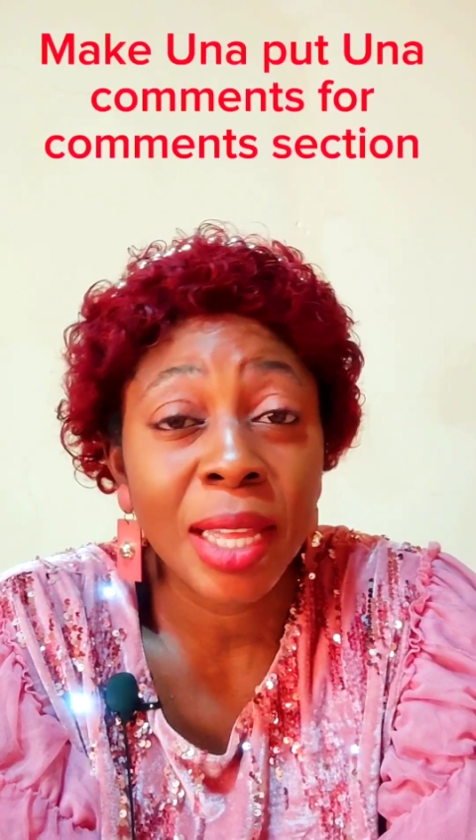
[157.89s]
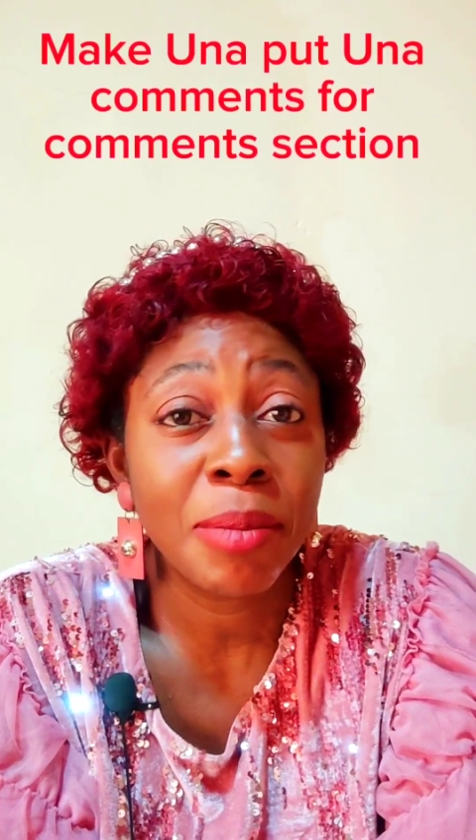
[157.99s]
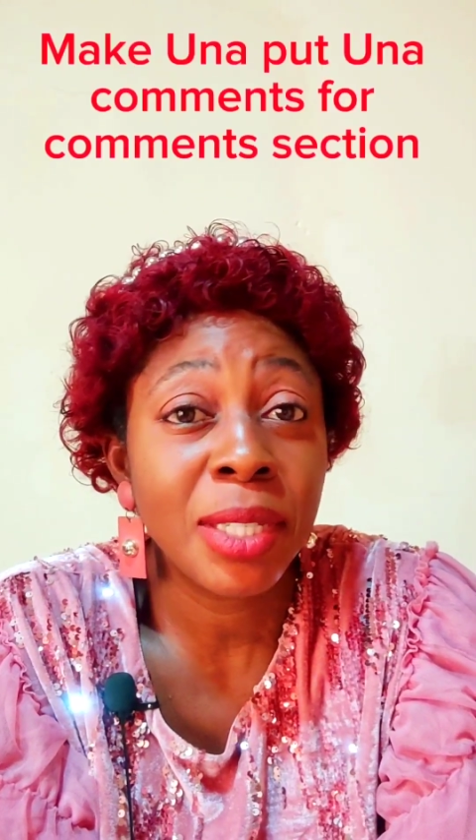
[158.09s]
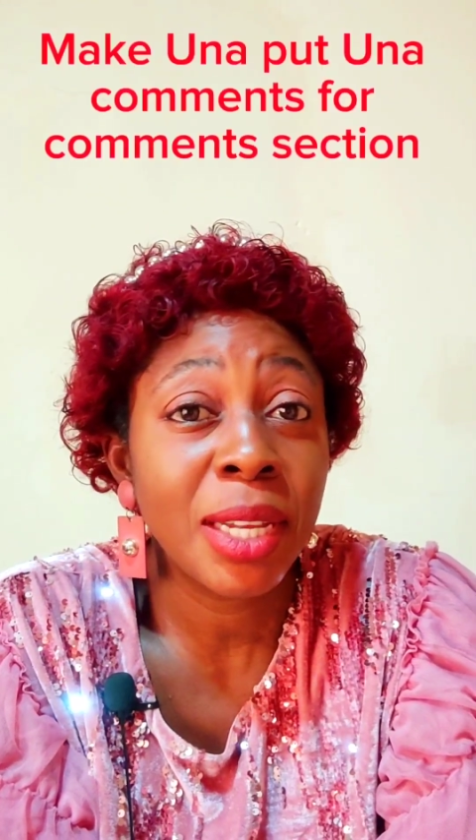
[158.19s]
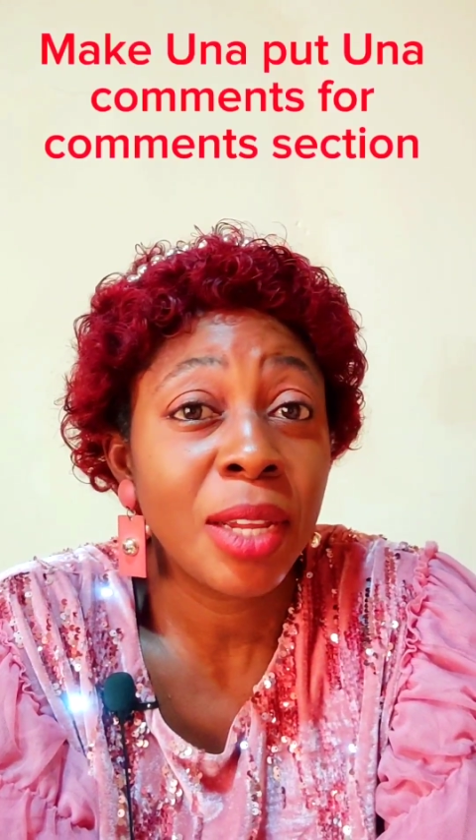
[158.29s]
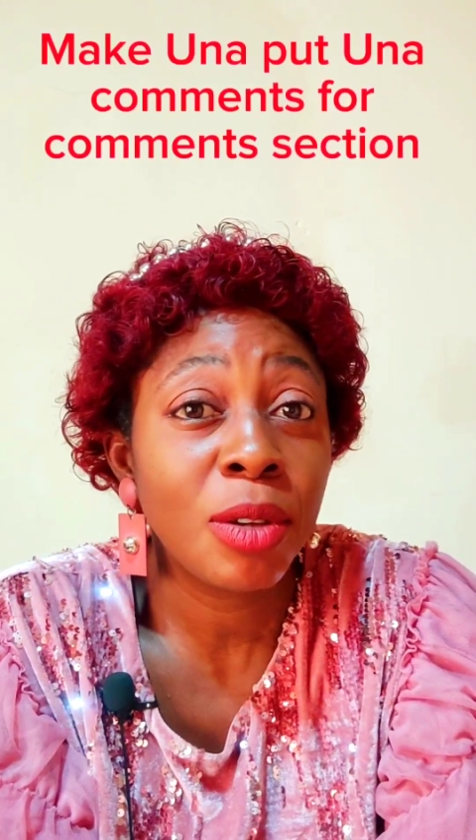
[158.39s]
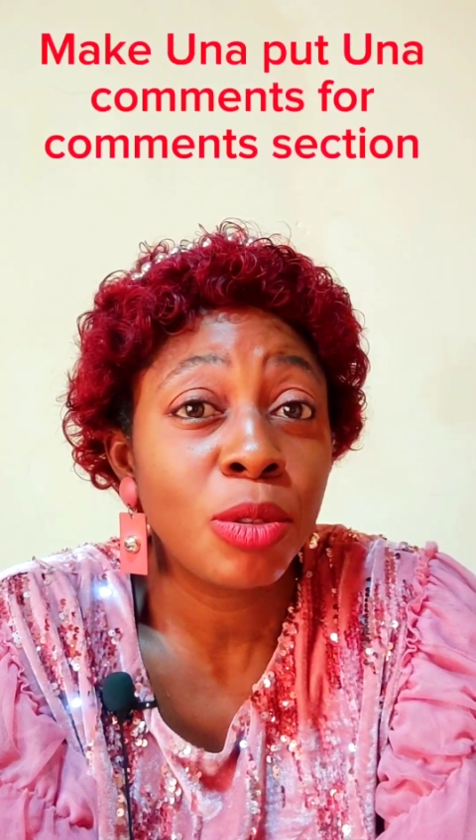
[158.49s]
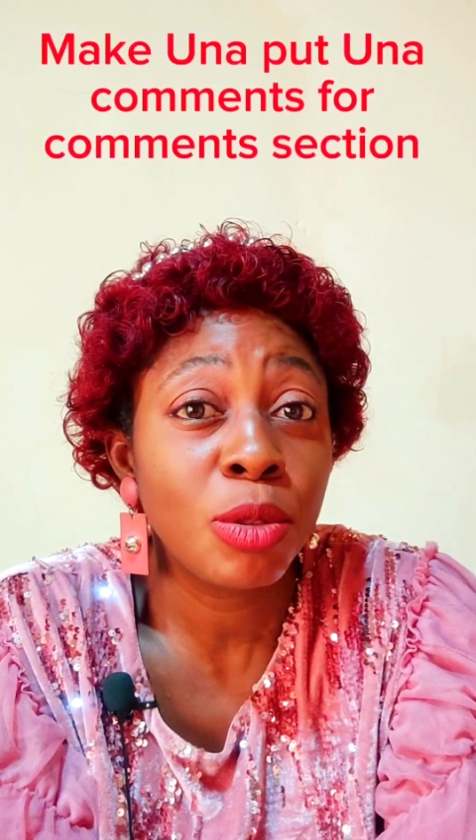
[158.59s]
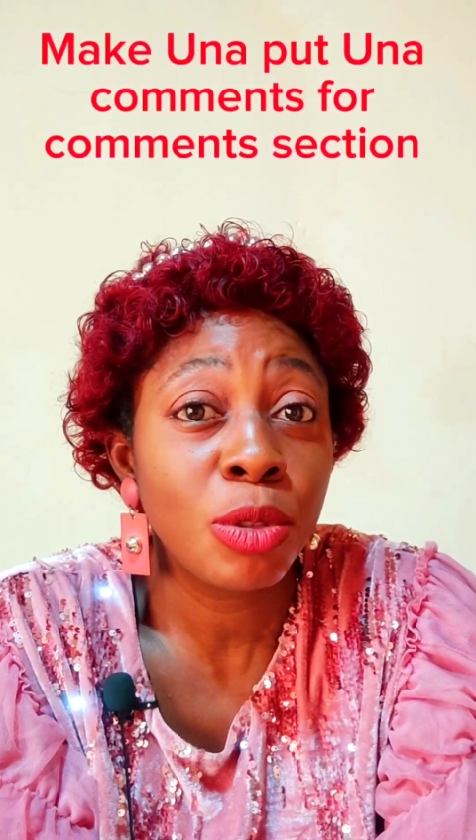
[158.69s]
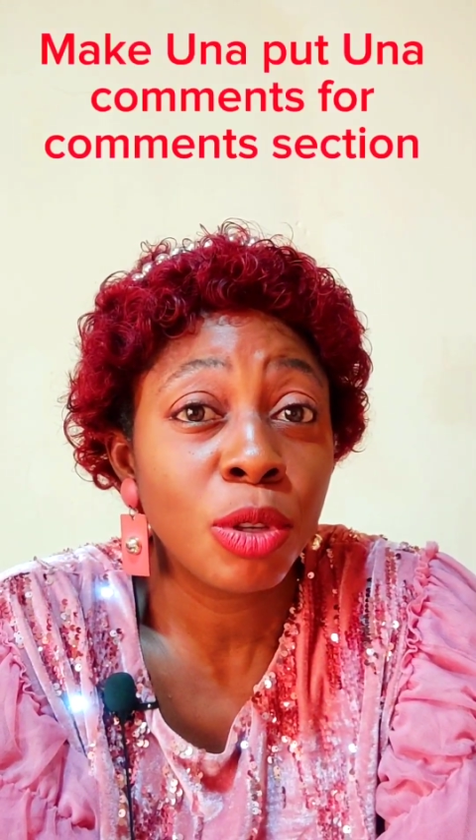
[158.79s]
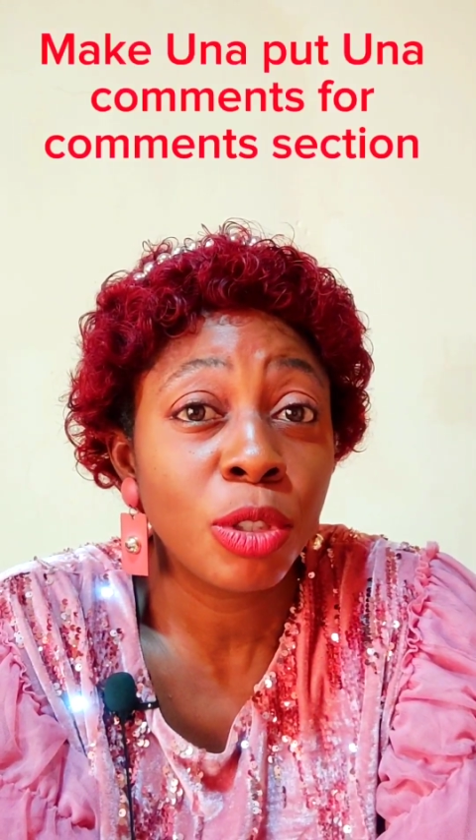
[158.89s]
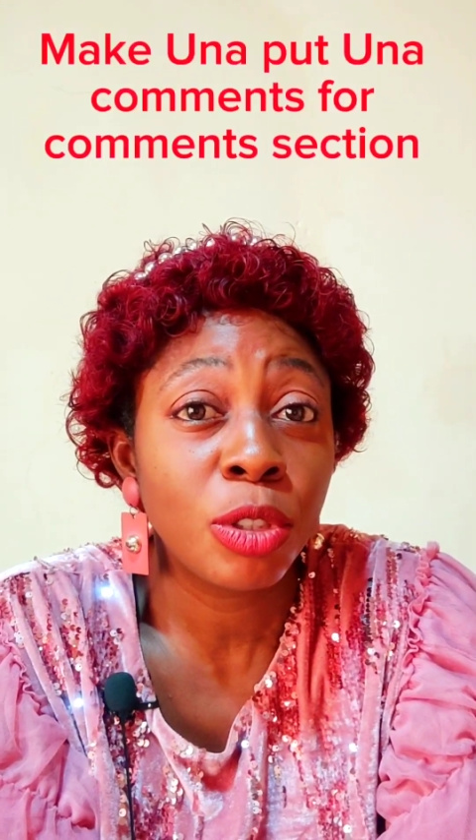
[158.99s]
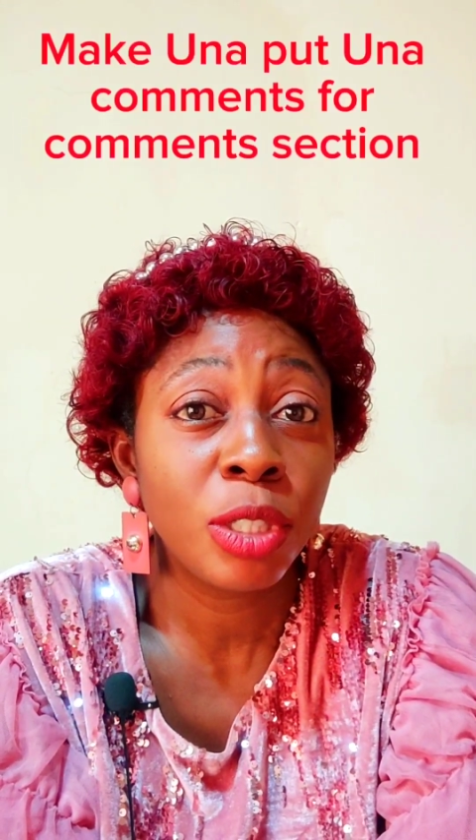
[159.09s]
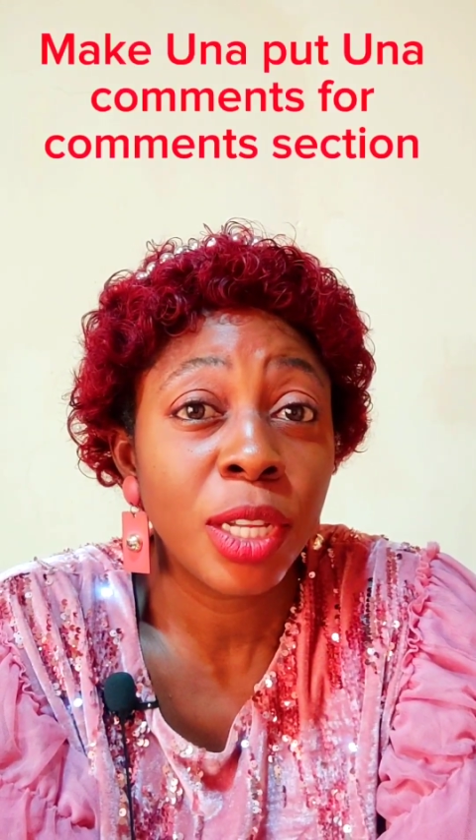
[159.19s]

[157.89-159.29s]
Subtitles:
then be say then go do surgery,